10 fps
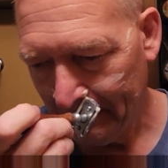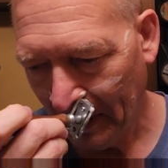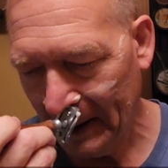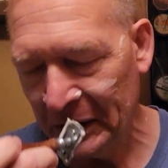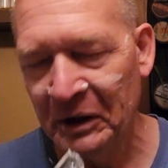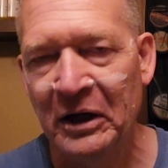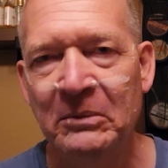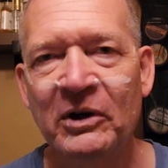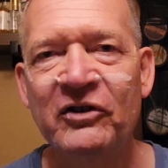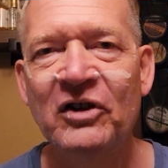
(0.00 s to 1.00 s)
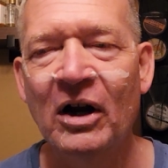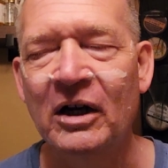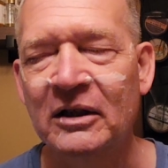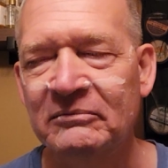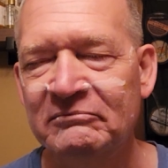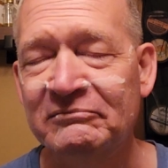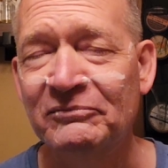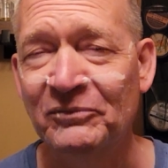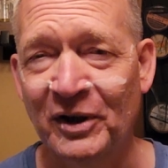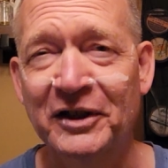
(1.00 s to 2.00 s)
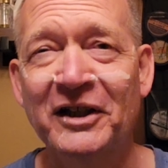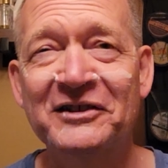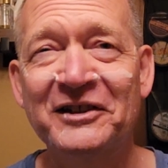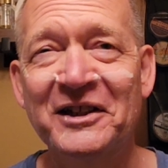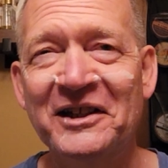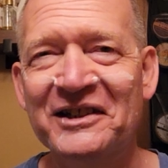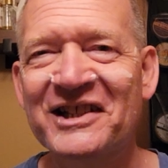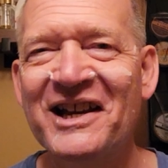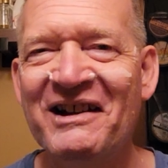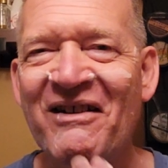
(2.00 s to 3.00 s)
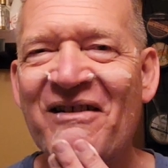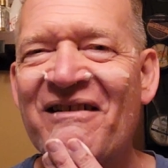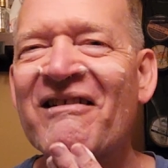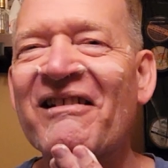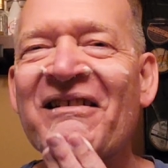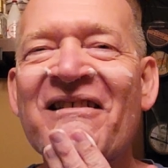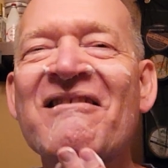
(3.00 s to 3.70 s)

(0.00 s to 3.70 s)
boy, your humor's dark. Well, yes, it is. That's